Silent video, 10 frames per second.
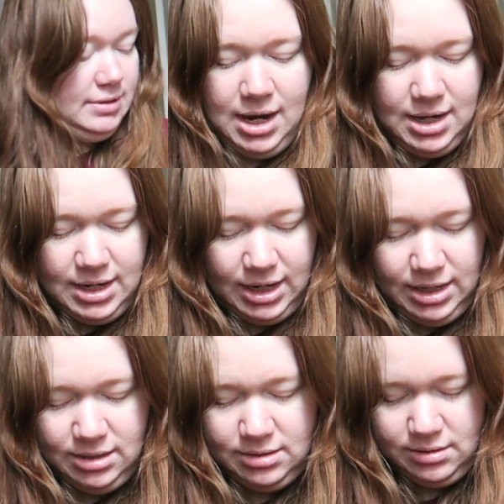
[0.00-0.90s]

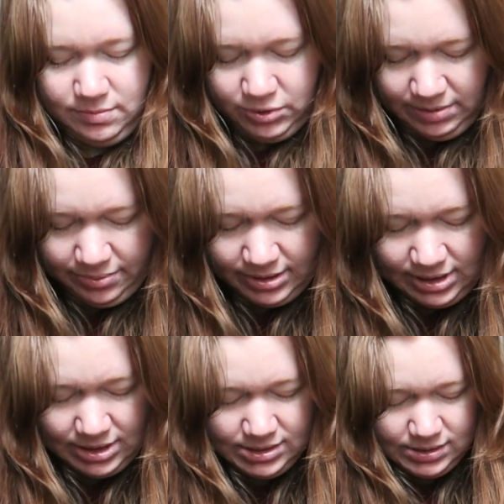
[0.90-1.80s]
I am pretty
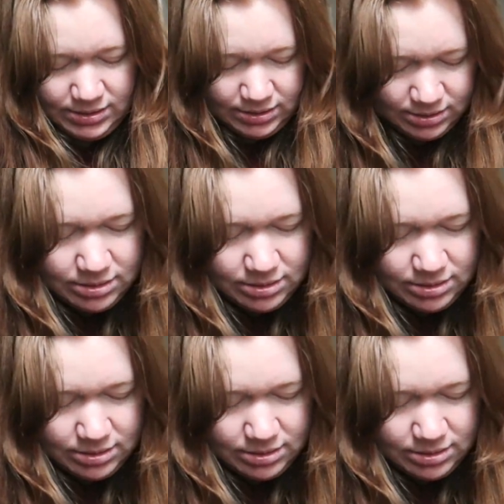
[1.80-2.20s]
pleased